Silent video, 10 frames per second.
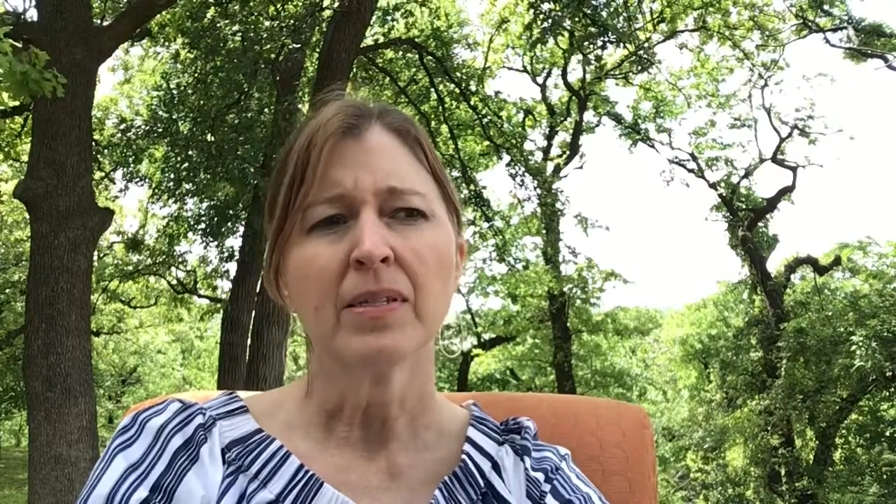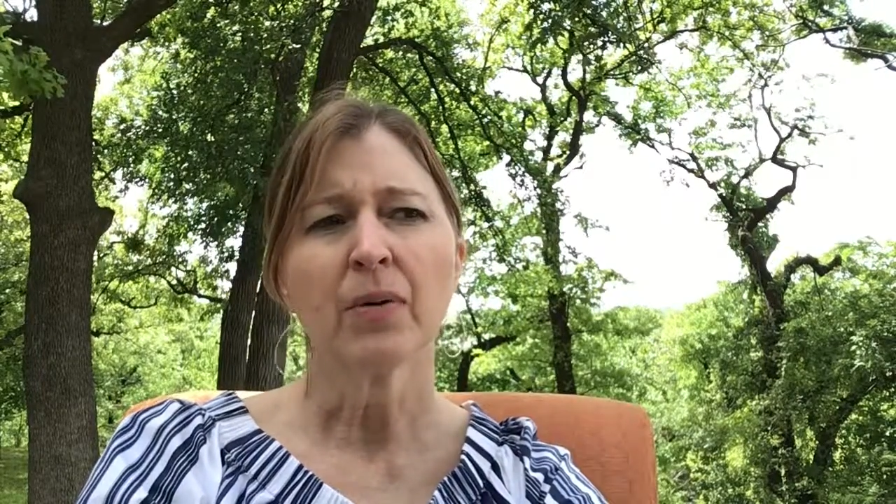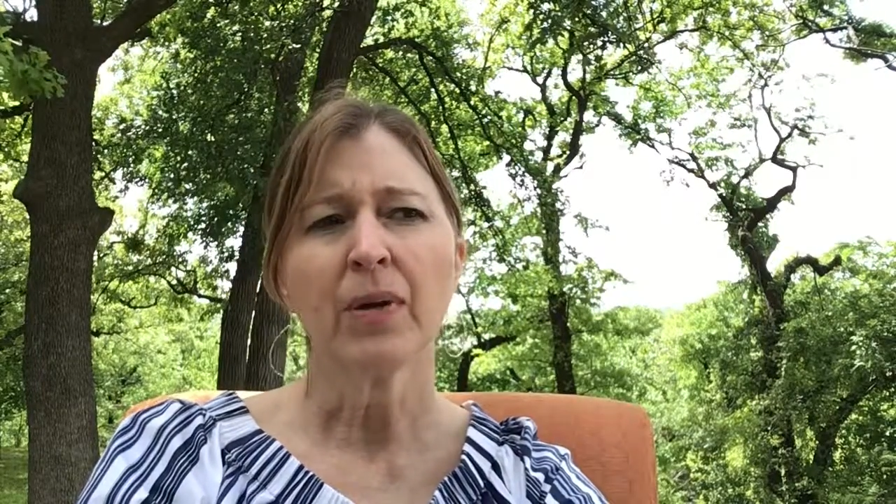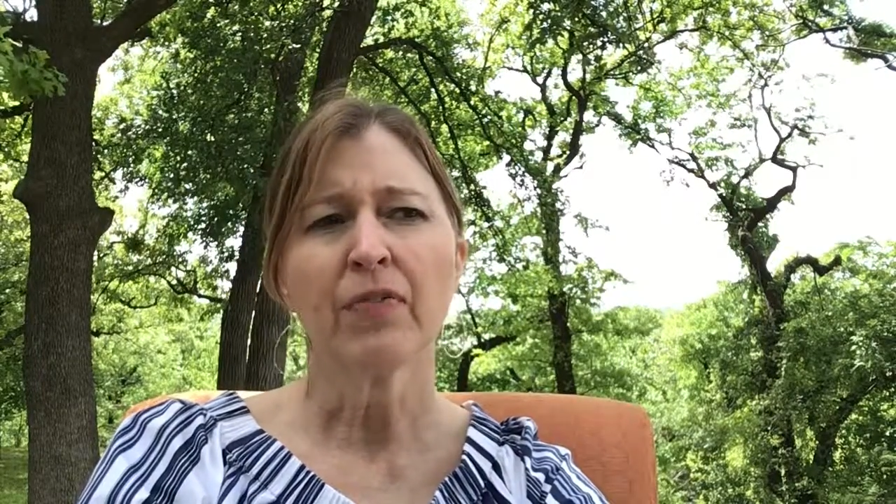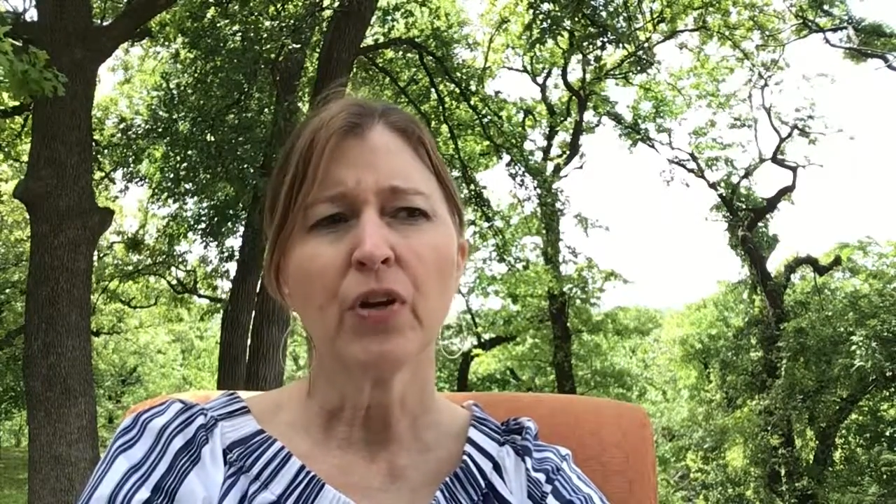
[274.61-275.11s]

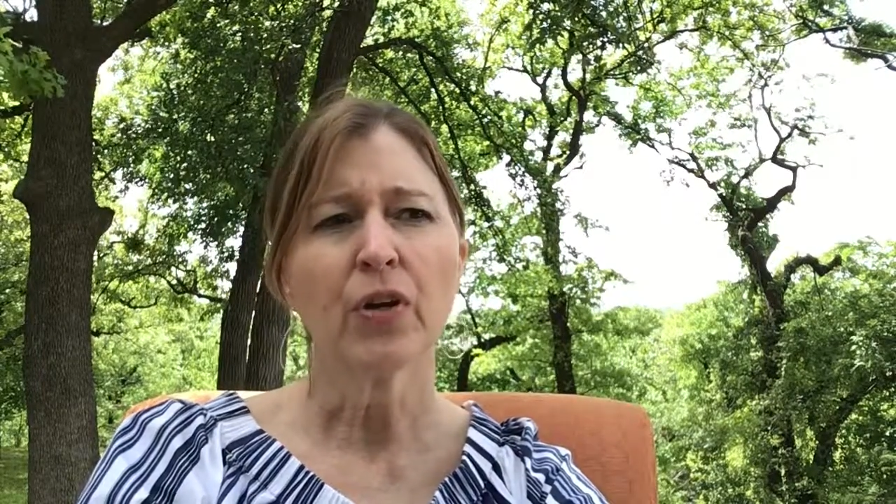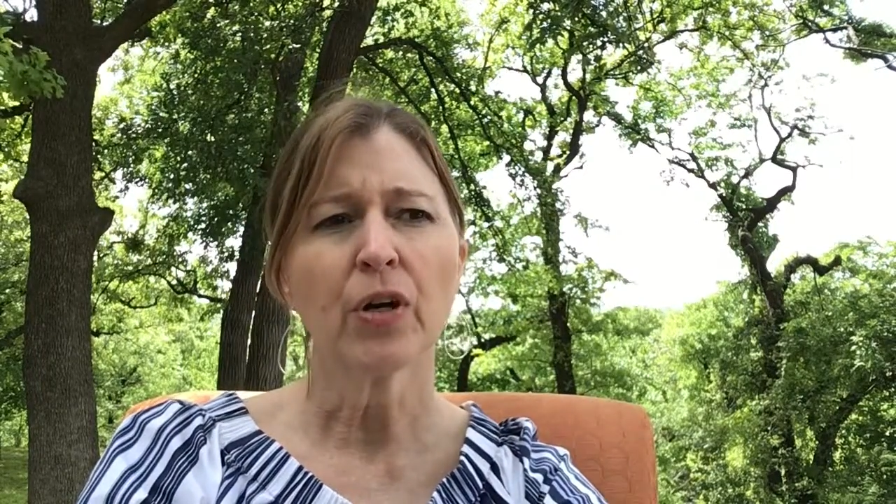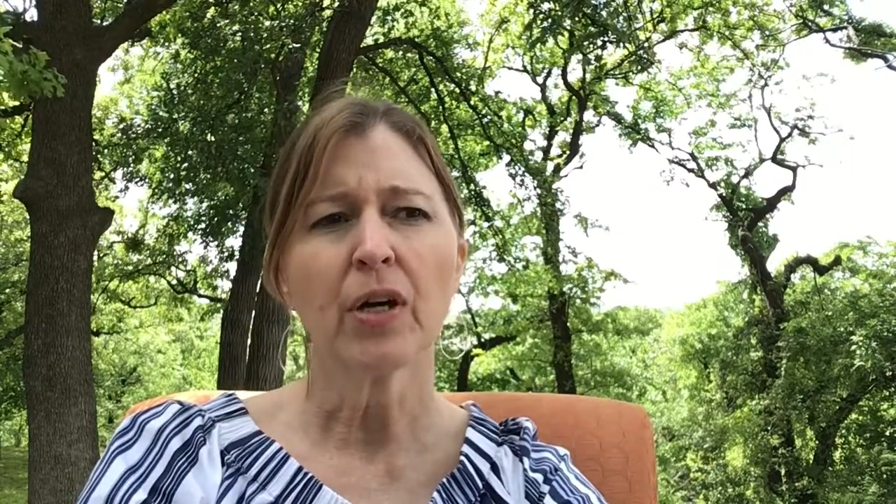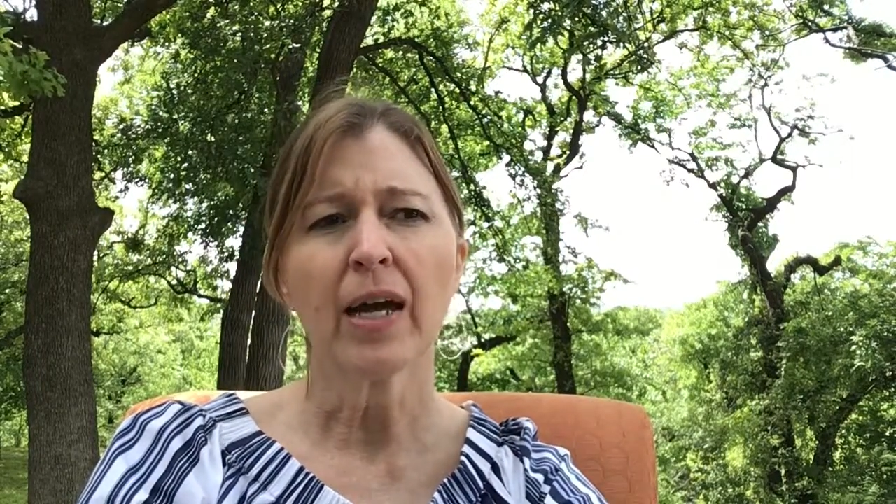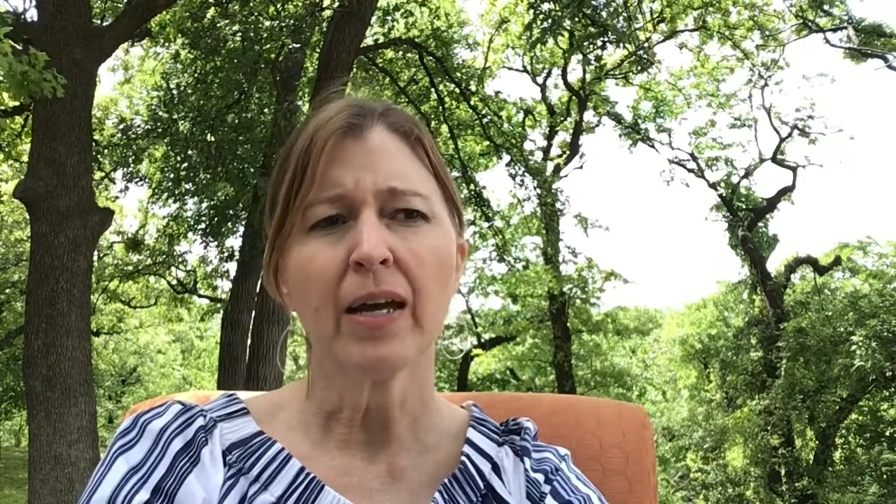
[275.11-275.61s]
So if
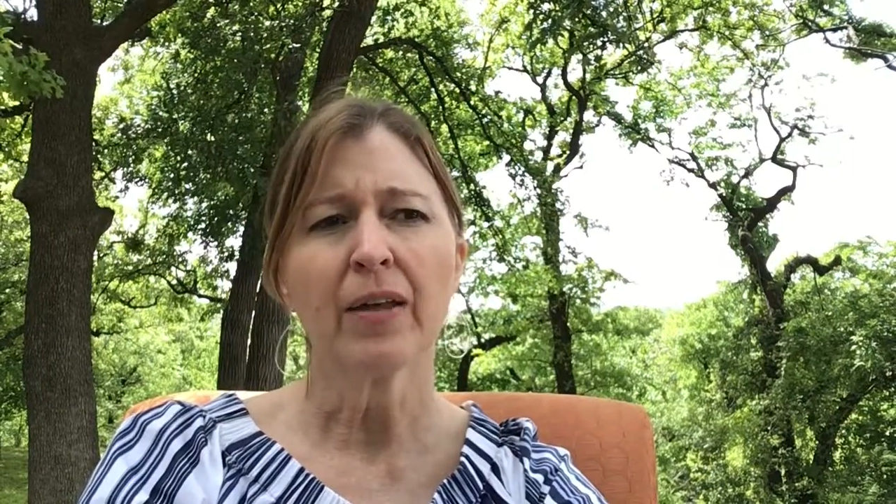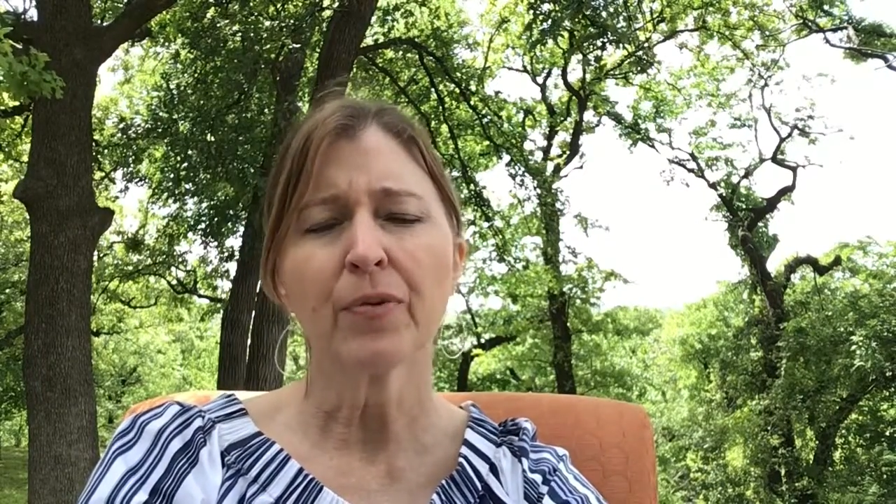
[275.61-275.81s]
you're a